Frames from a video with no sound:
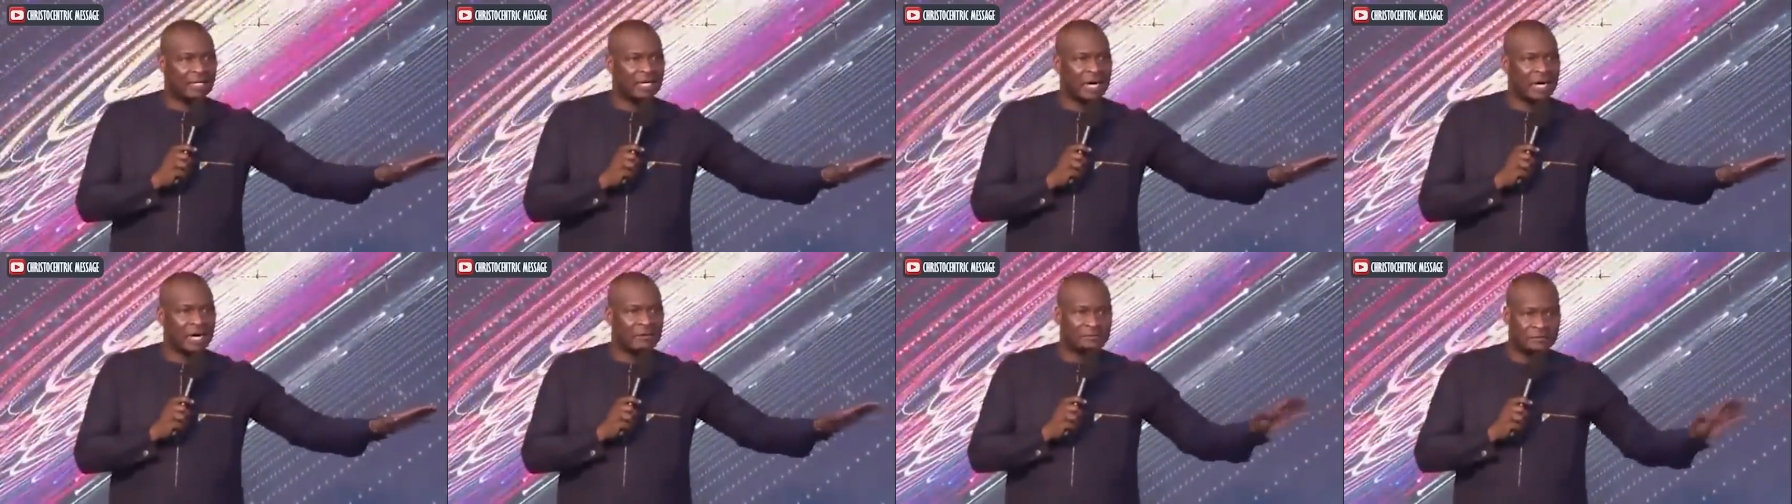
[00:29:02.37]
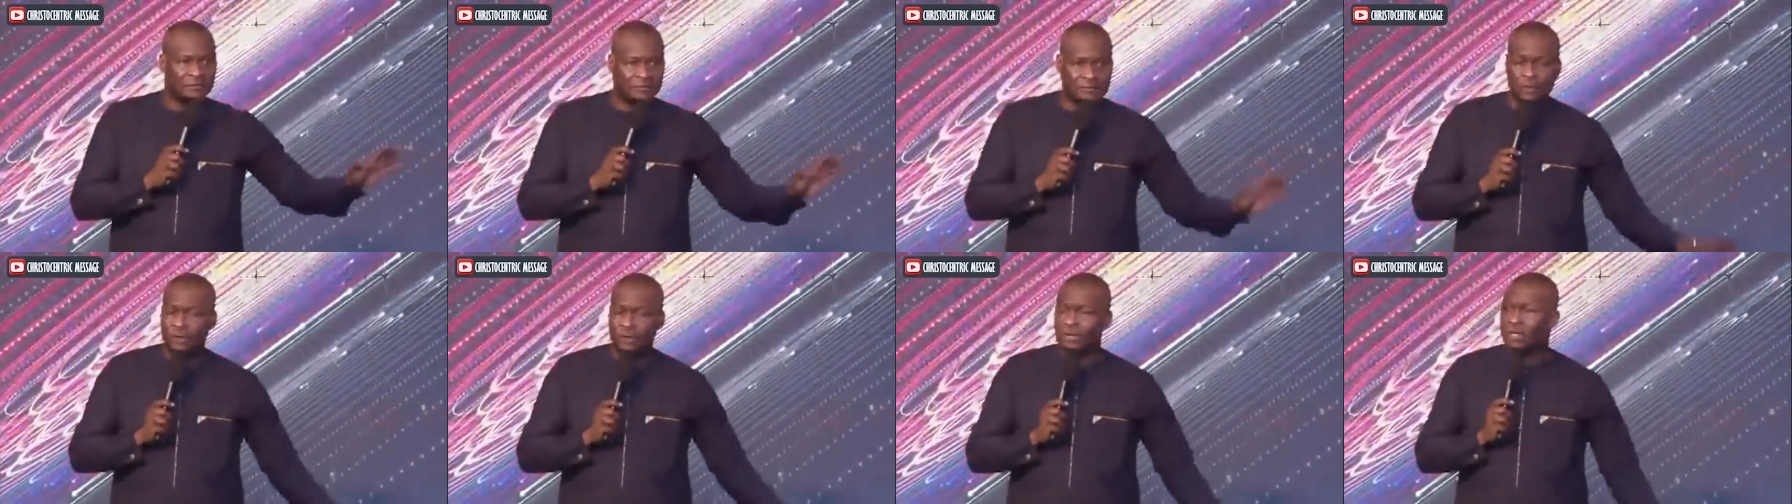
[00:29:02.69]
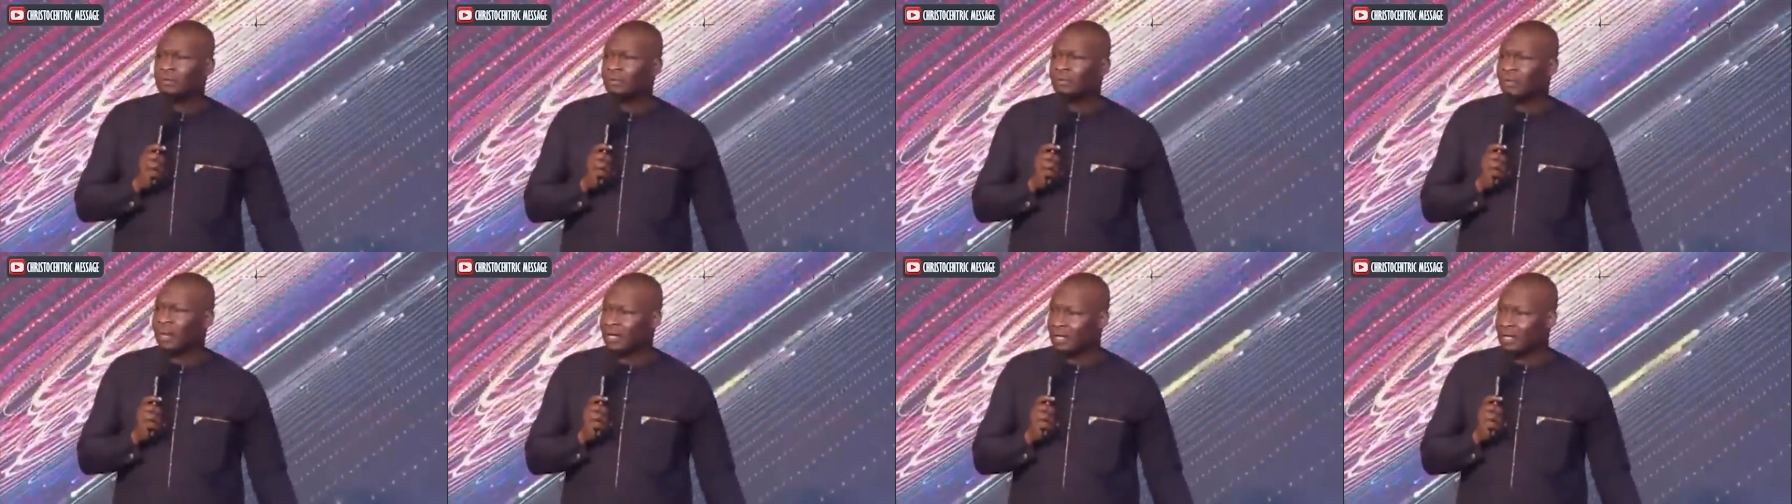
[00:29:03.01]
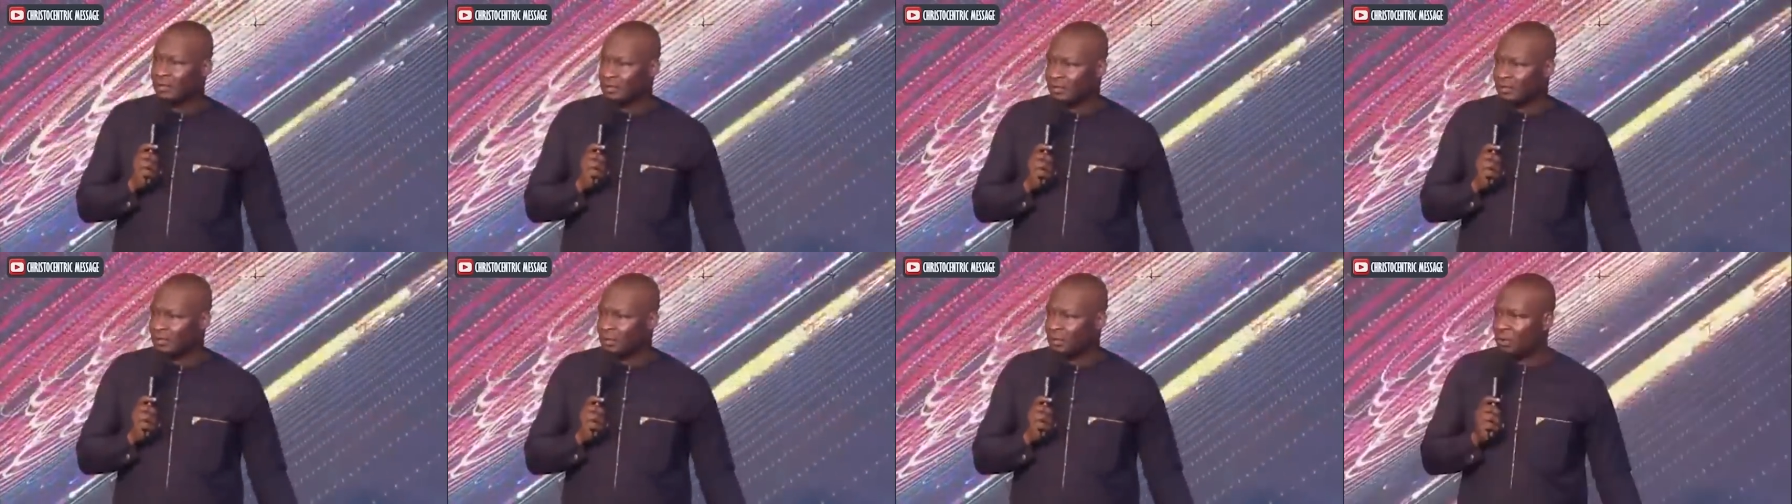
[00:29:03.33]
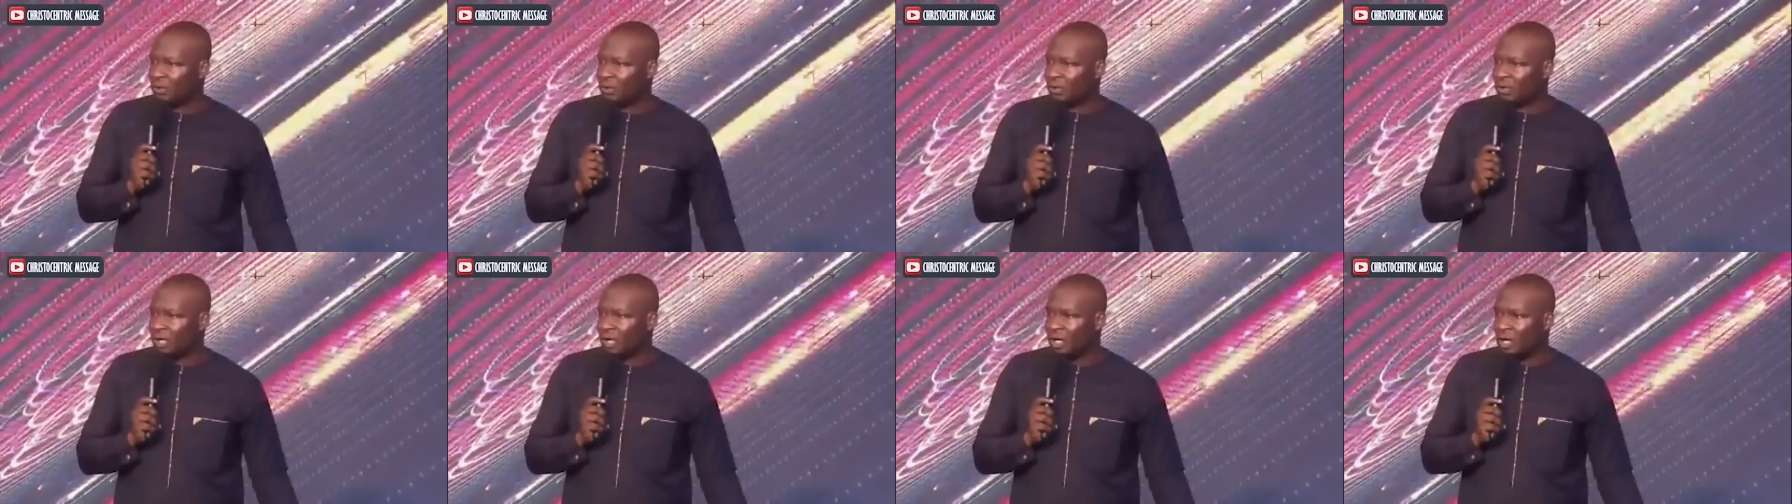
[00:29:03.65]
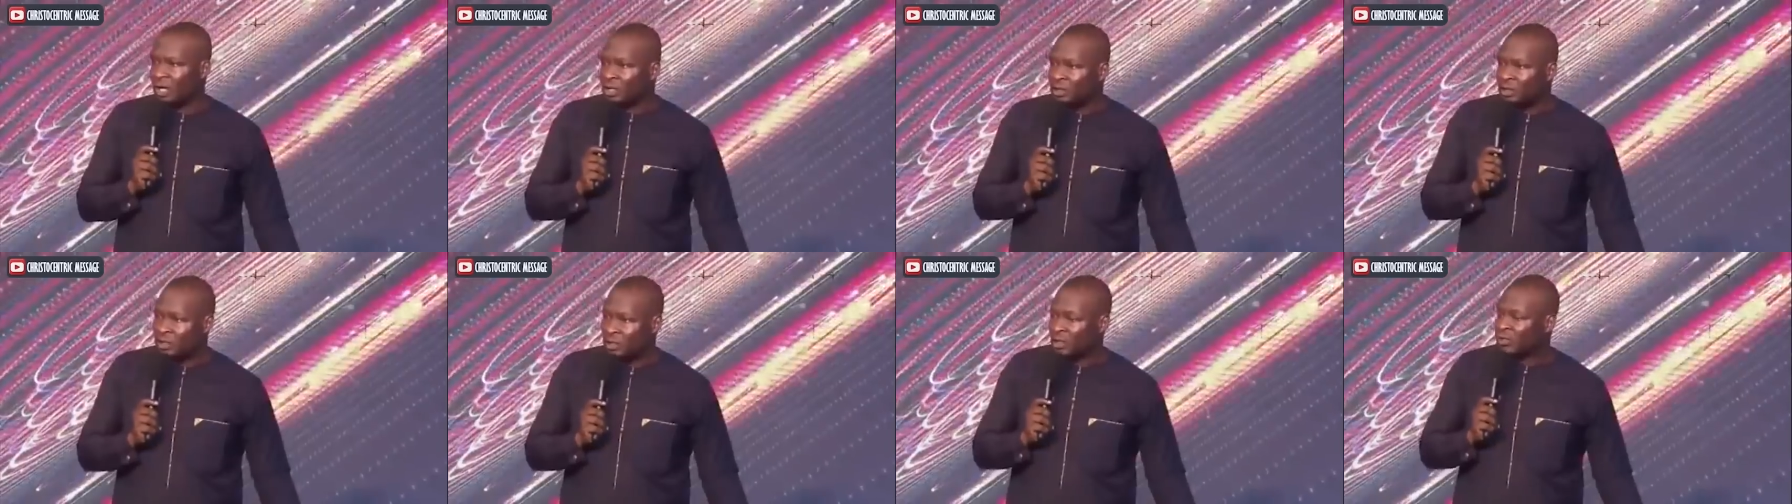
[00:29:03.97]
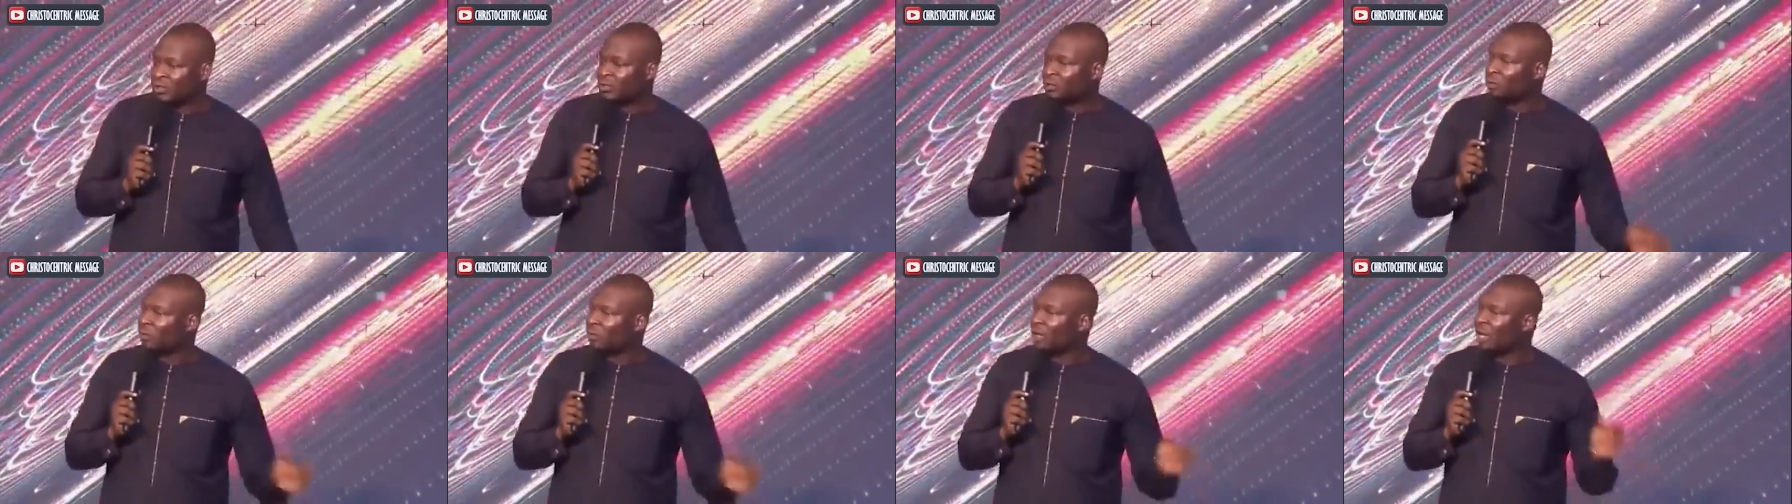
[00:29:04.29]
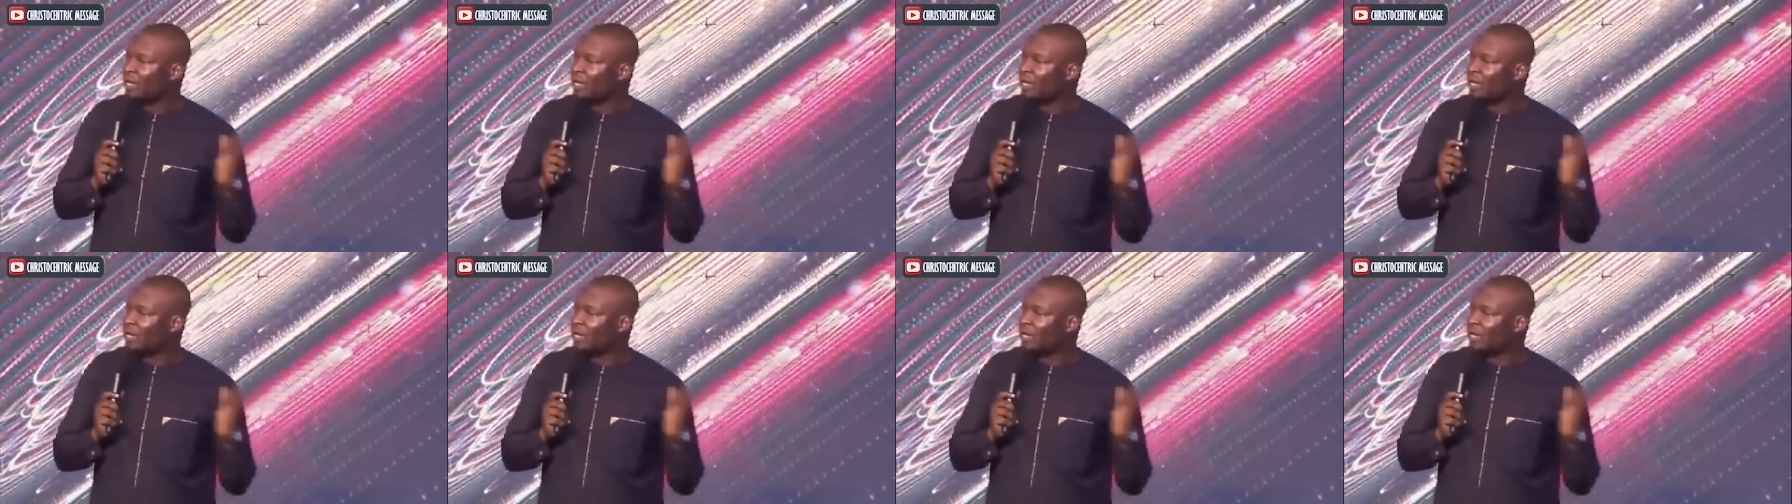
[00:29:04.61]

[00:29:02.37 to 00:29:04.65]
have fallen by the sword just to